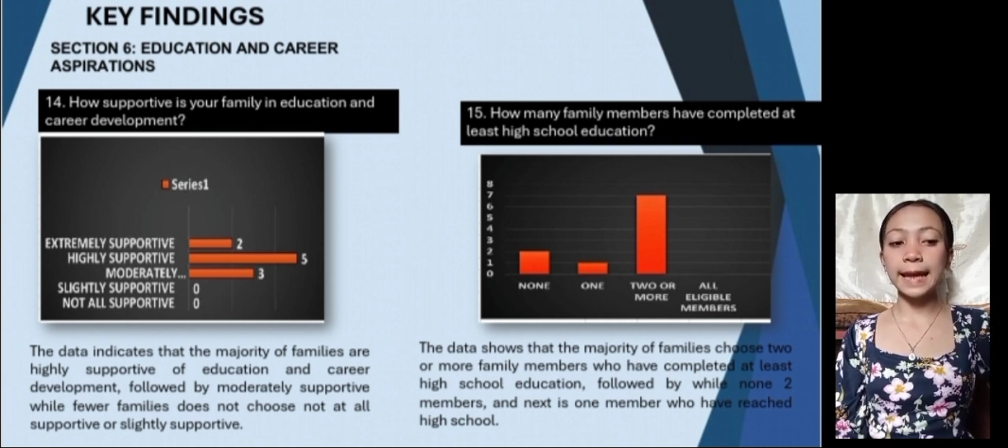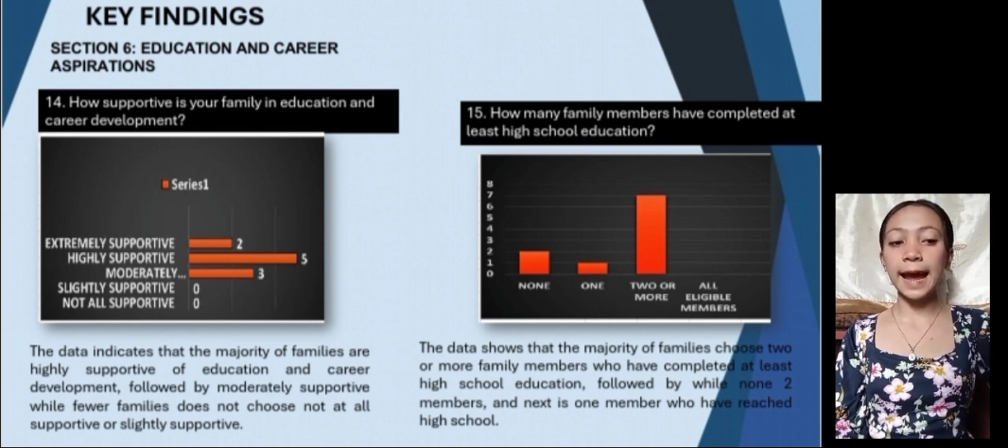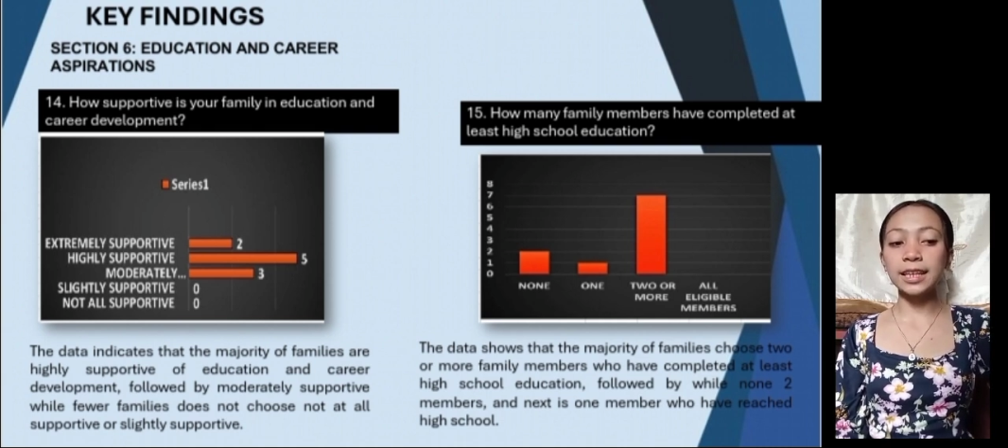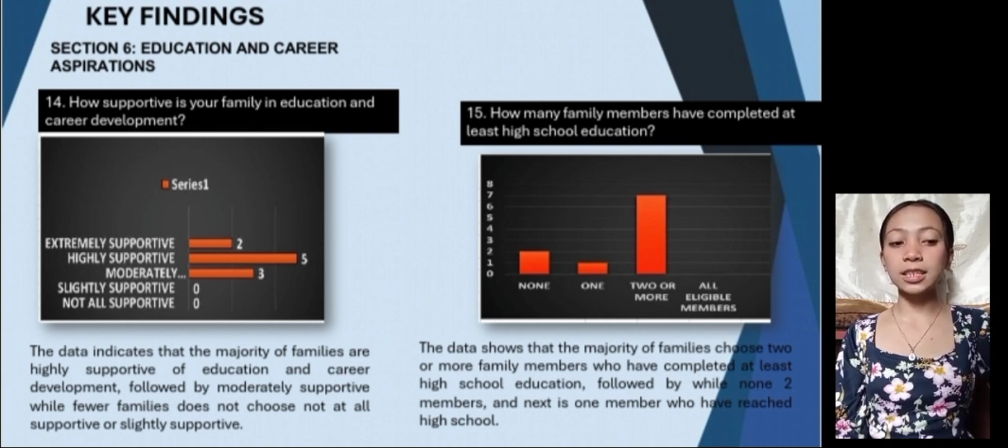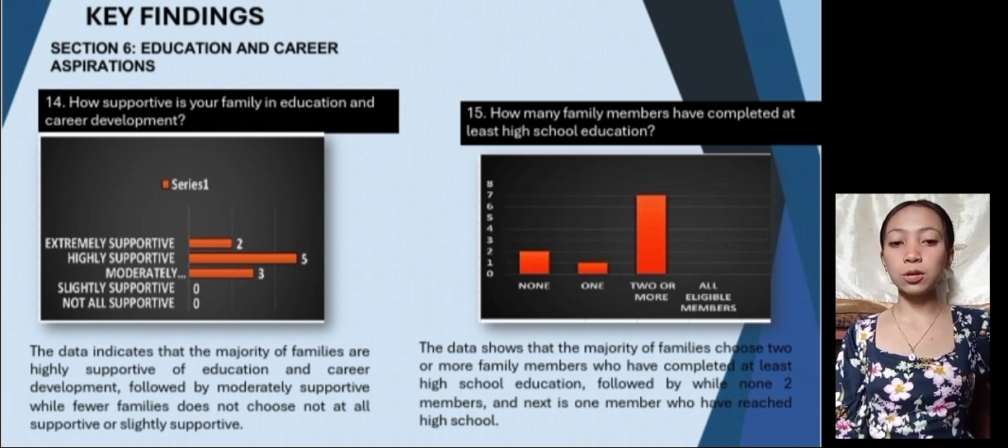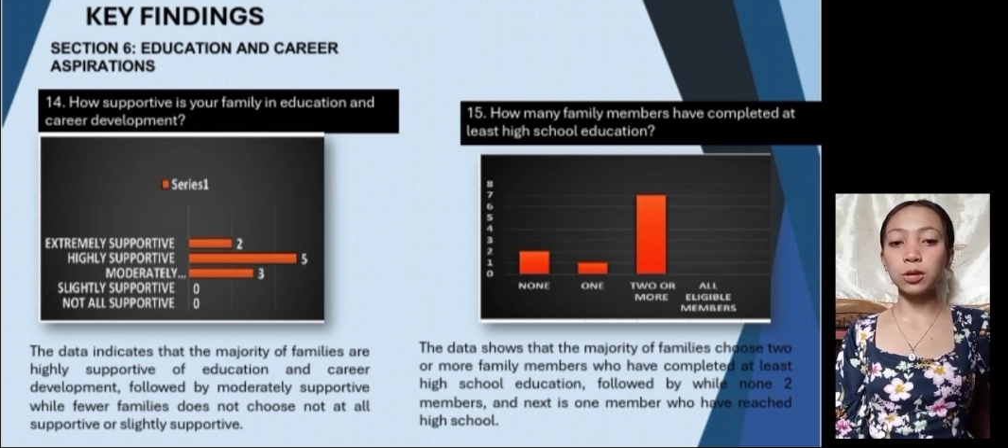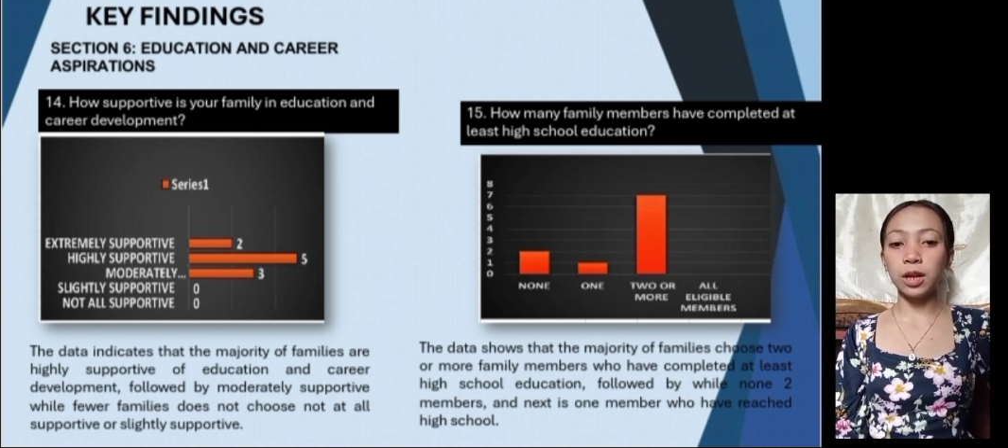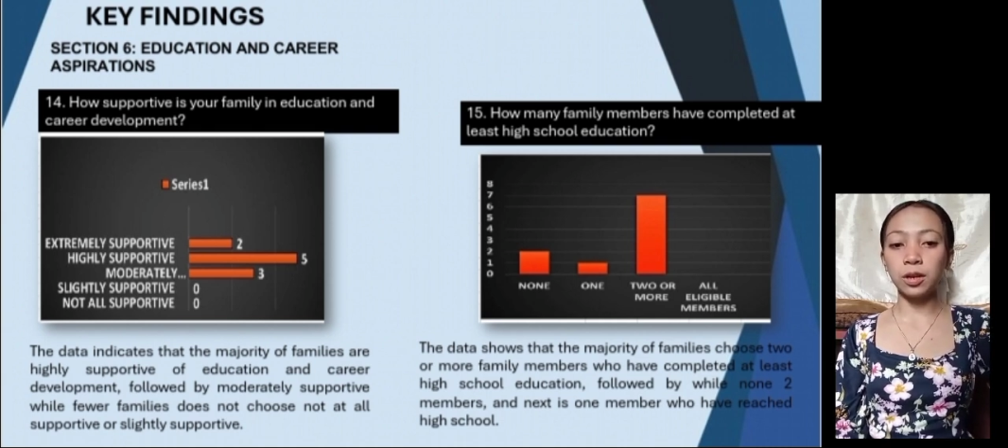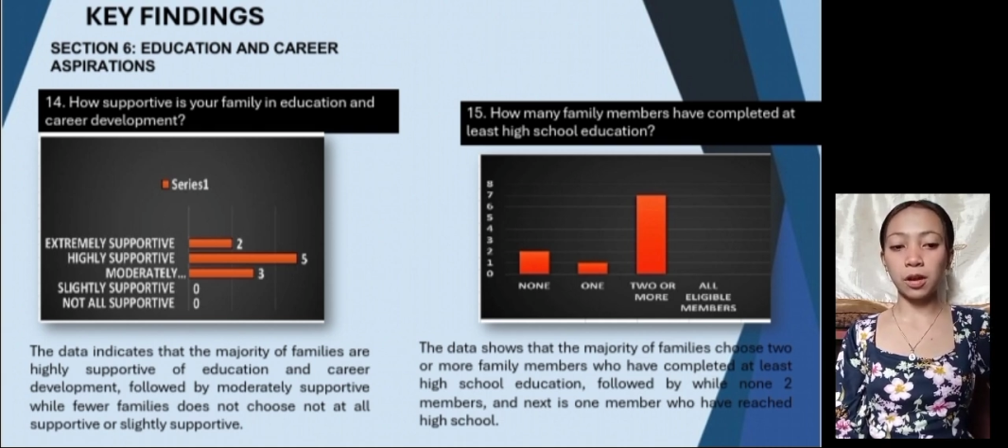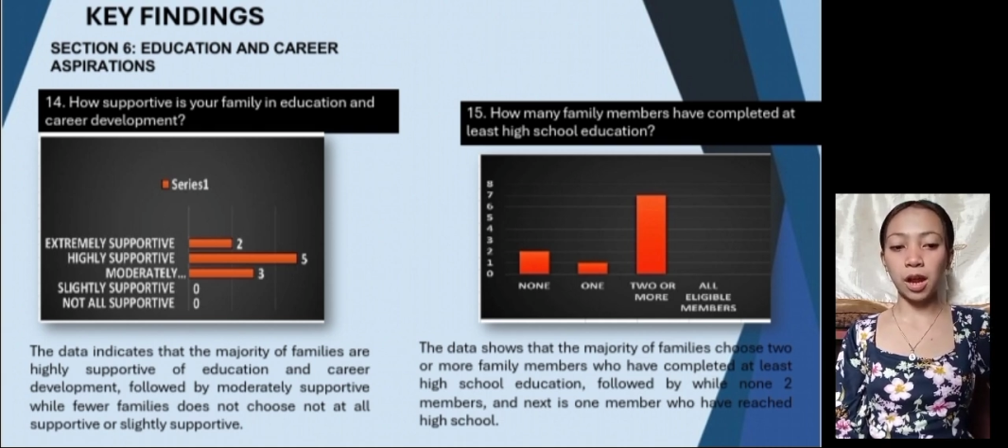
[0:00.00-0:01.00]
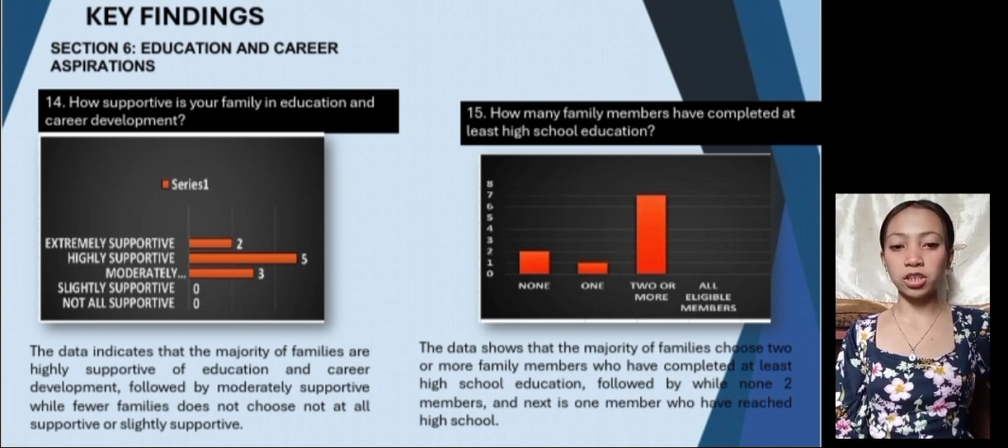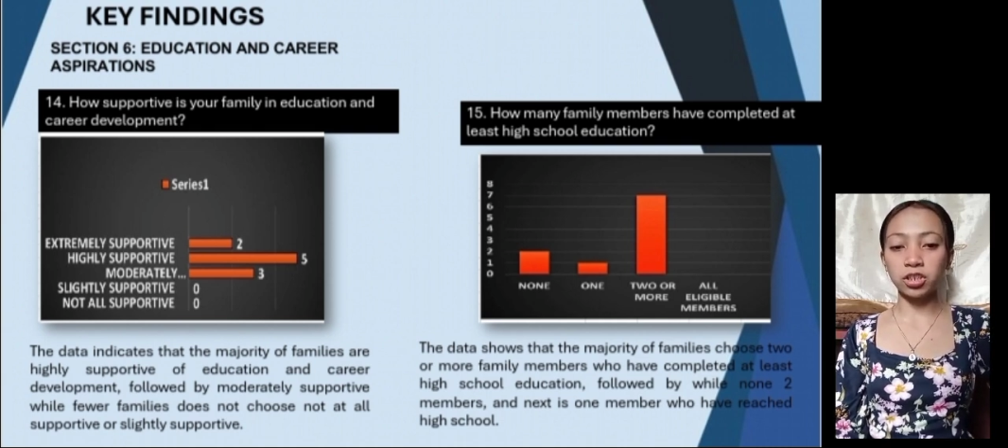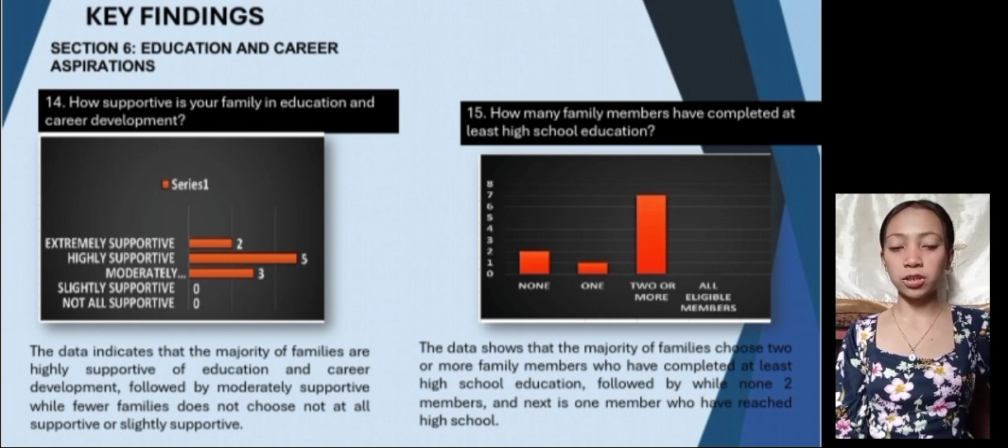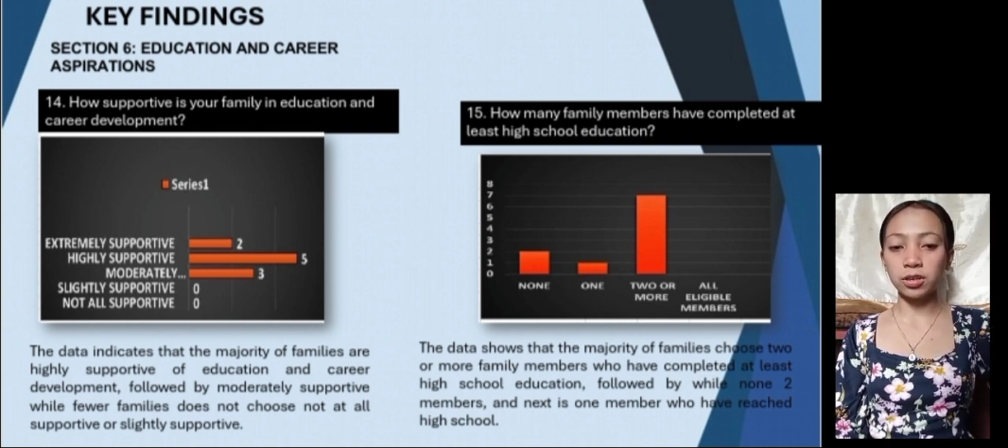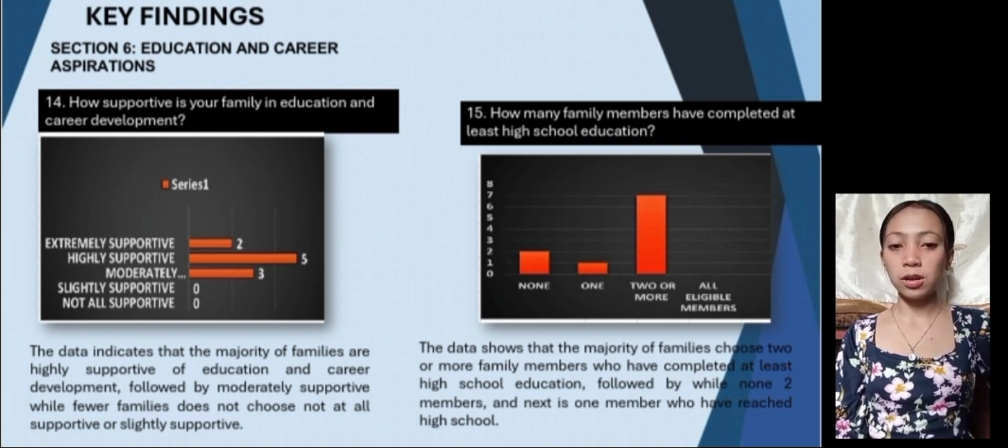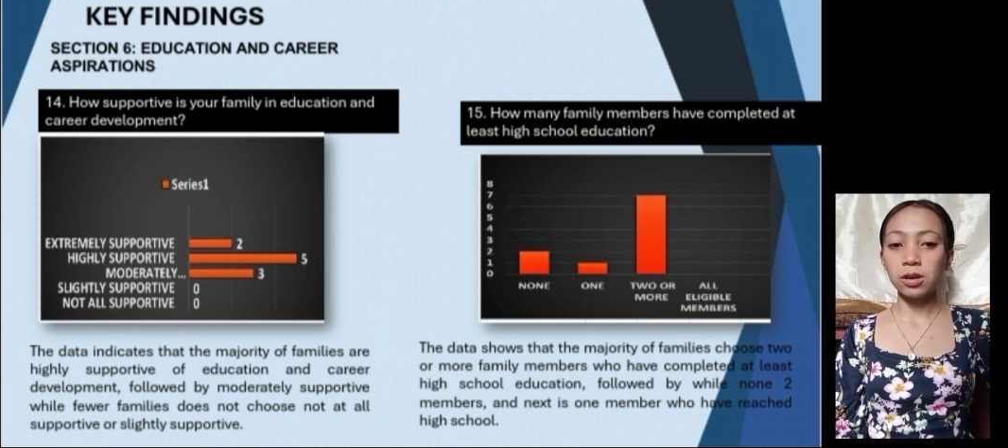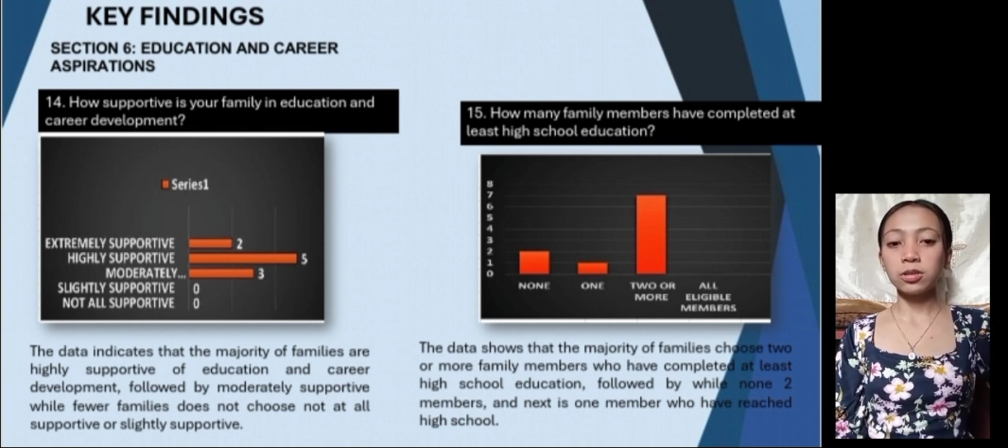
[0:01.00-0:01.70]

high school education.